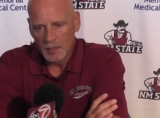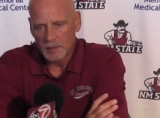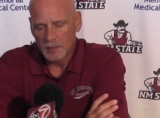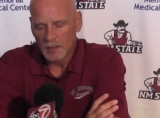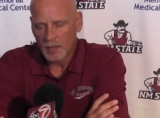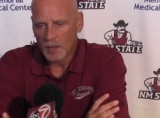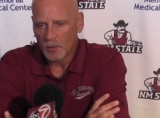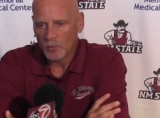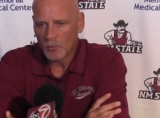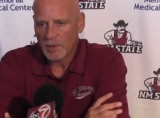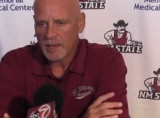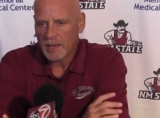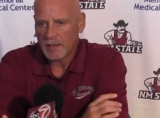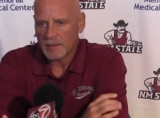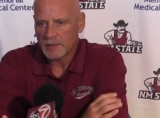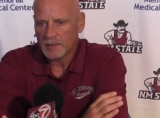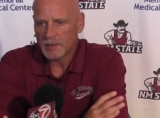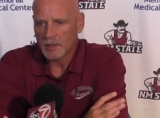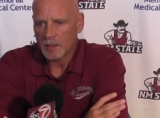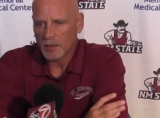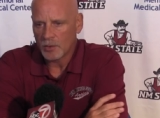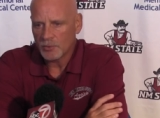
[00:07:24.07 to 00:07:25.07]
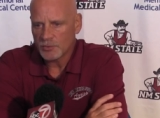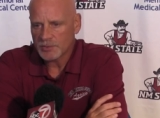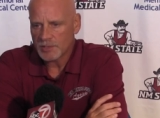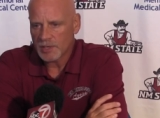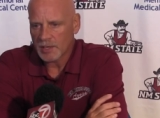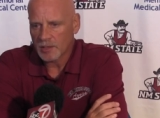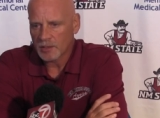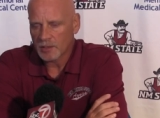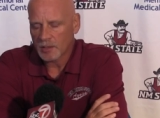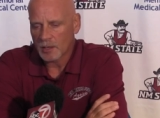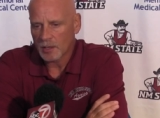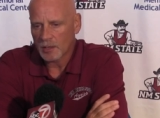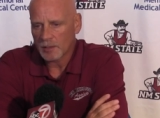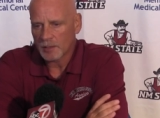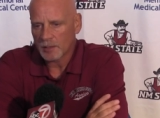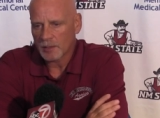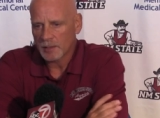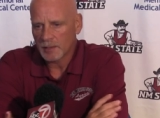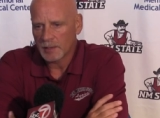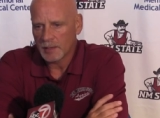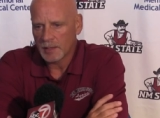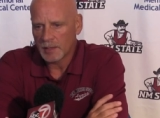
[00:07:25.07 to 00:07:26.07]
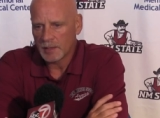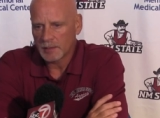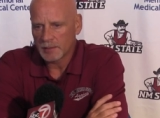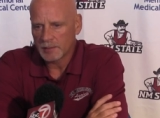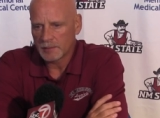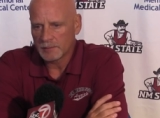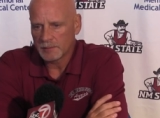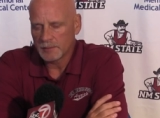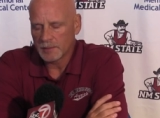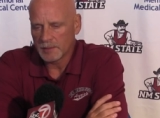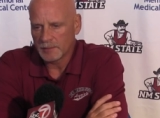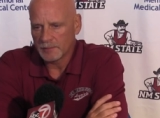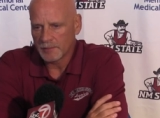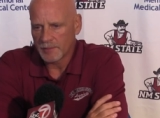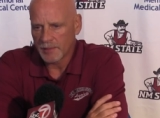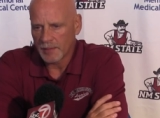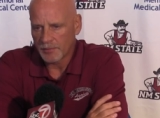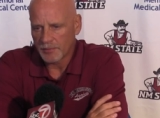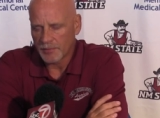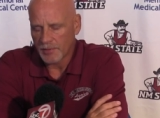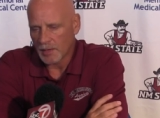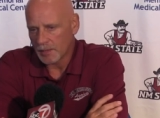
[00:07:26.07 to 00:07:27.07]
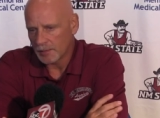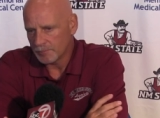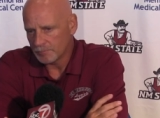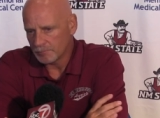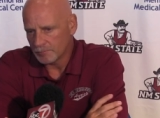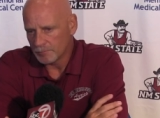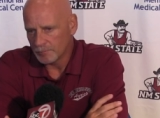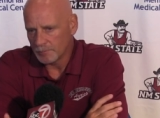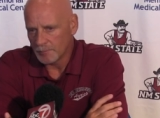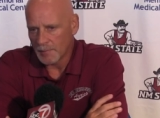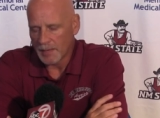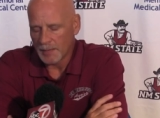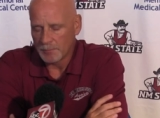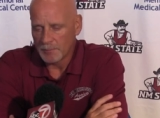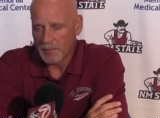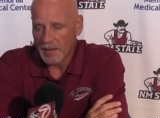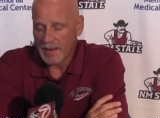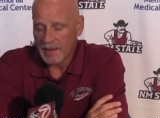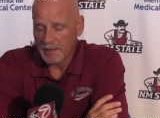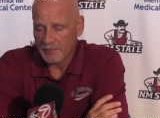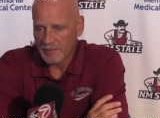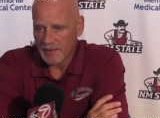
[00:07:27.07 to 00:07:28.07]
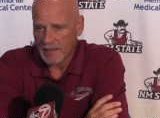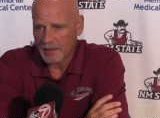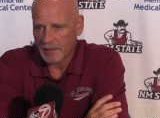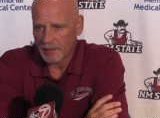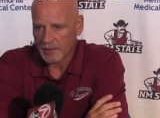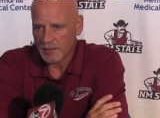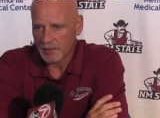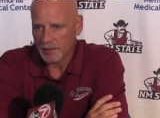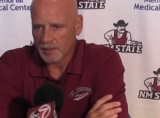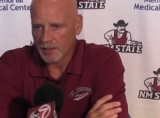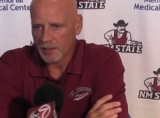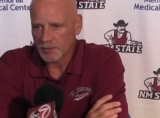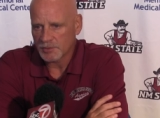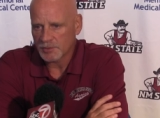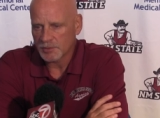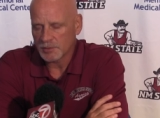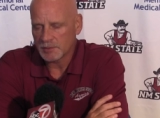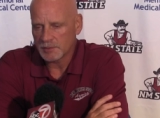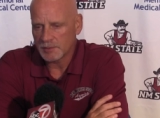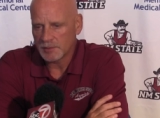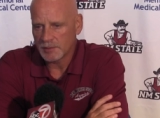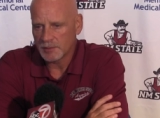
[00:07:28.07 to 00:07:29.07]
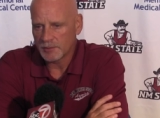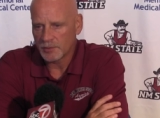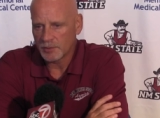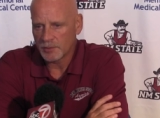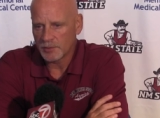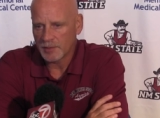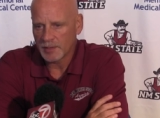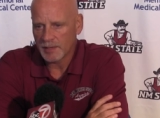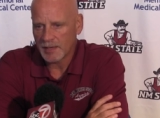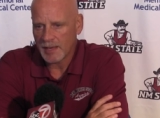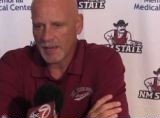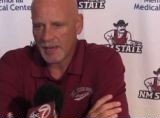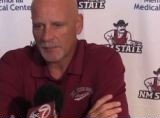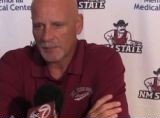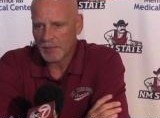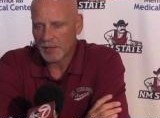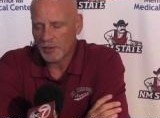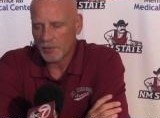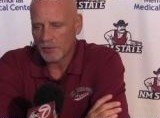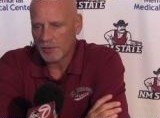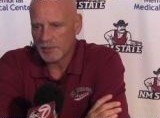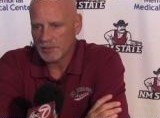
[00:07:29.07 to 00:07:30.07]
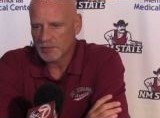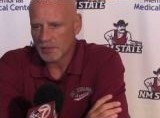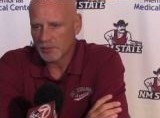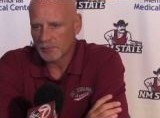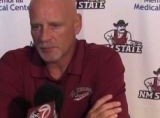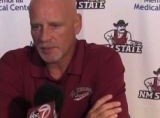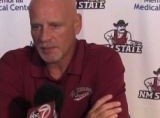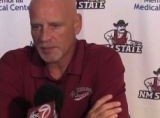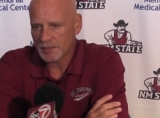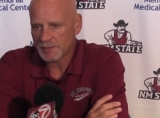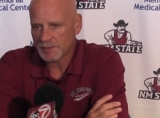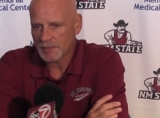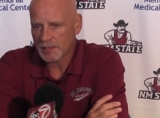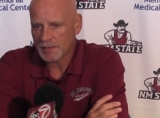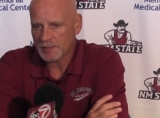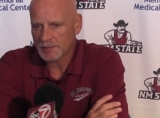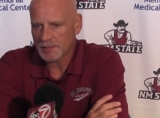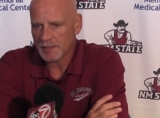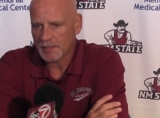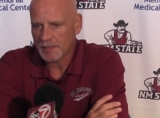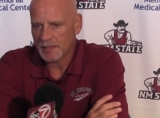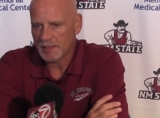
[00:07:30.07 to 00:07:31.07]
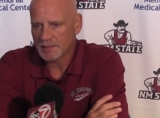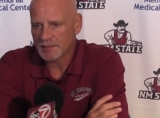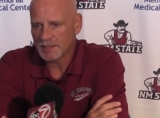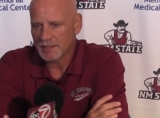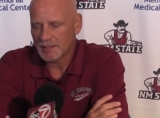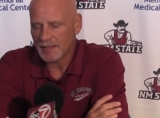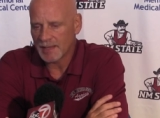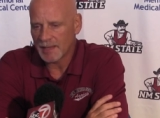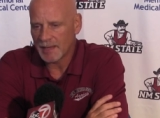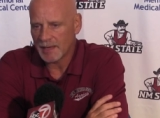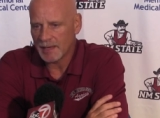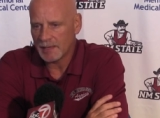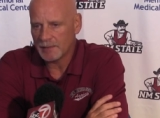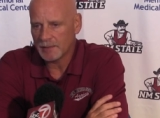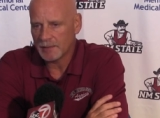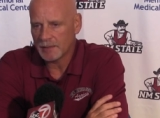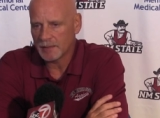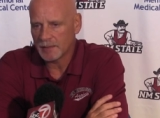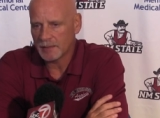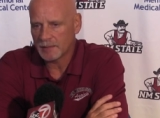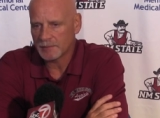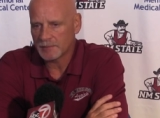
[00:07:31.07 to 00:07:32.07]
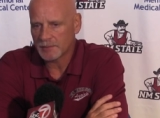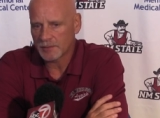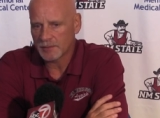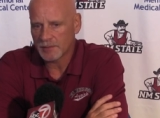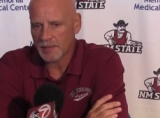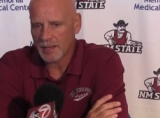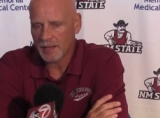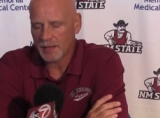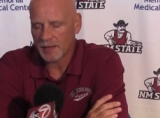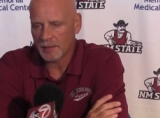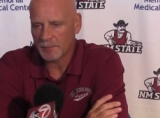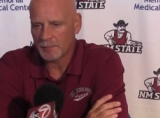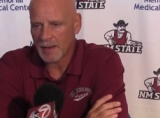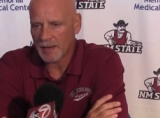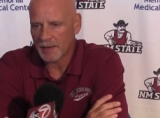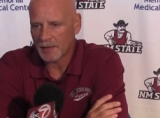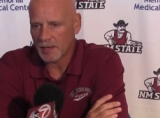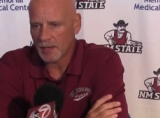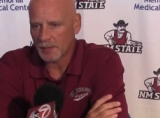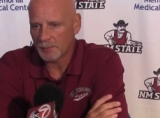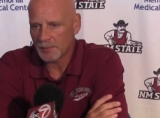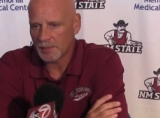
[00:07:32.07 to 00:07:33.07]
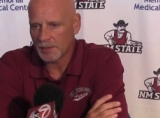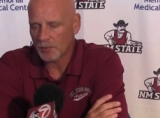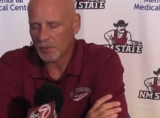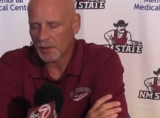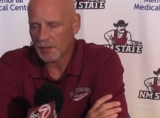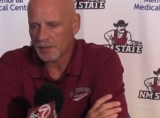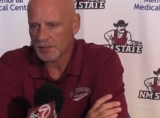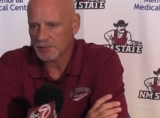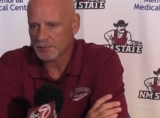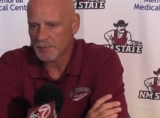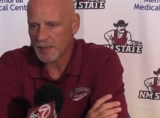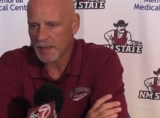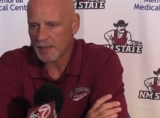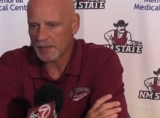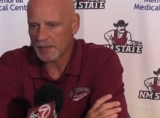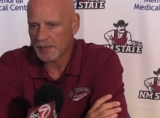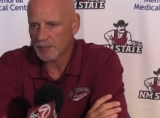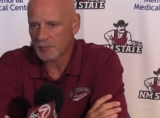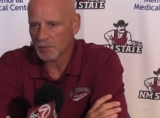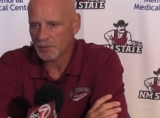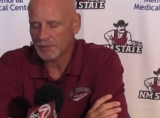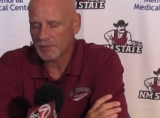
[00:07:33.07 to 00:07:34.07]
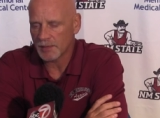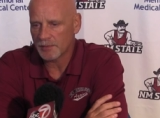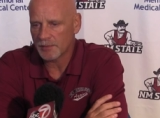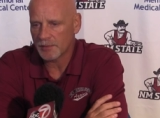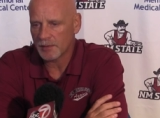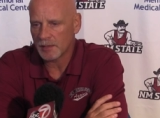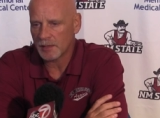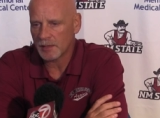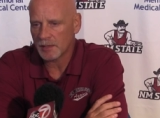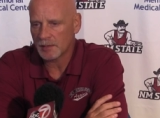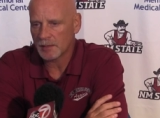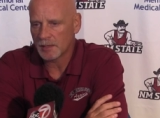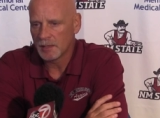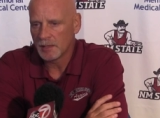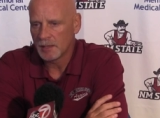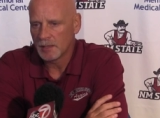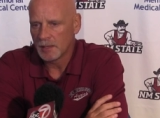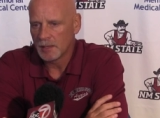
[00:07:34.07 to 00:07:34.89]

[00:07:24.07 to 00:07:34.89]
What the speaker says: No, we had O.J. Clark. They thought may have had a concussion during the game. I know he's going to be assessed again today. It turned out it might not be quite as bad as what they thought,